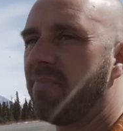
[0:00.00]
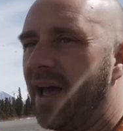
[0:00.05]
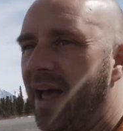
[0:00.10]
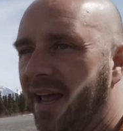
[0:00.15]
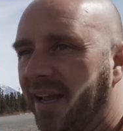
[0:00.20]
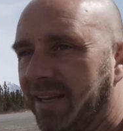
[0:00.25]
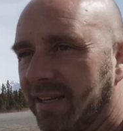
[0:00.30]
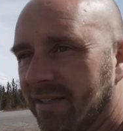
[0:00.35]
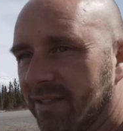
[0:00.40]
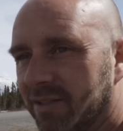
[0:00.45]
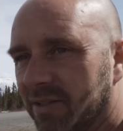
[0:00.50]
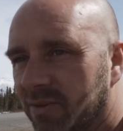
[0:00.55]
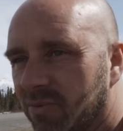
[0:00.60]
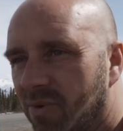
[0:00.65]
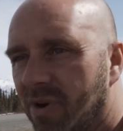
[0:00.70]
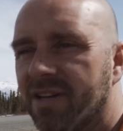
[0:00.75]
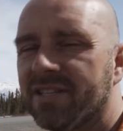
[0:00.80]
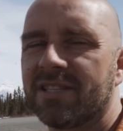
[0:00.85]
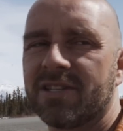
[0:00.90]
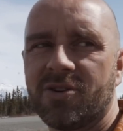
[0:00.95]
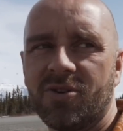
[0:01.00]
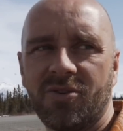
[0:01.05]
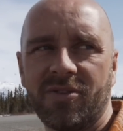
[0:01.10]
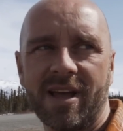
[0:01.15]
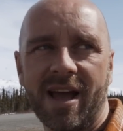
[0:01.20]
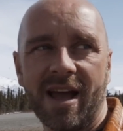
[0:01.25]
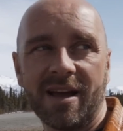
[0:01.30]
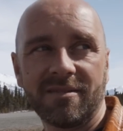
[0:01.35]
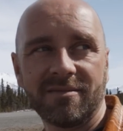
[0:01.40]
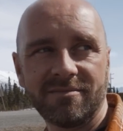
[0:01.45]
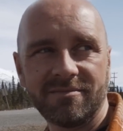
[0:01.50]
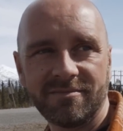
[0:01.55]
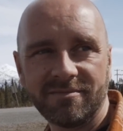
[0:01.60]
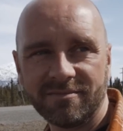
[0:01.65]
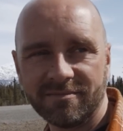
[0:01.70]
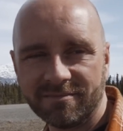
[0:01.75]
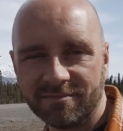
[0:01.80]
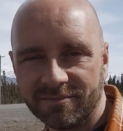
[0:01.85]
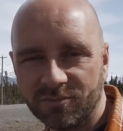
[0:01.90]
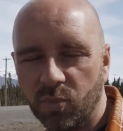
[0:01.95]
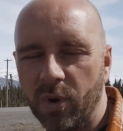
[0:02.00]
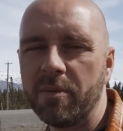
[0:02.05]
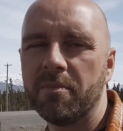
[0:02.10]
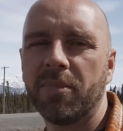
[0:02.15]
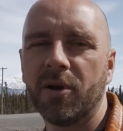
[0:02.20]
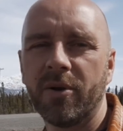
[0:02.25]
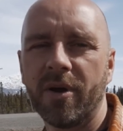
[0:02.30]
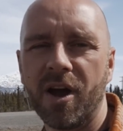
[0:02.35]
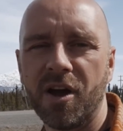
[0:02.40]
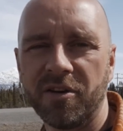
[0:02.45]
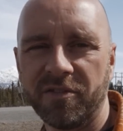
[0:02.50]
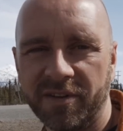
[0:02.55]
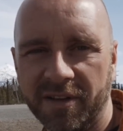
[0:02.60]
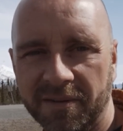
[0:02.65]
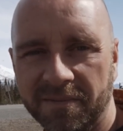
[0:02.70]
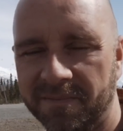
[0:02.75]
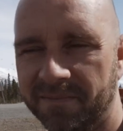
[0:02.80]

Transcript: Bay. Why is it called that? Wind blew it over.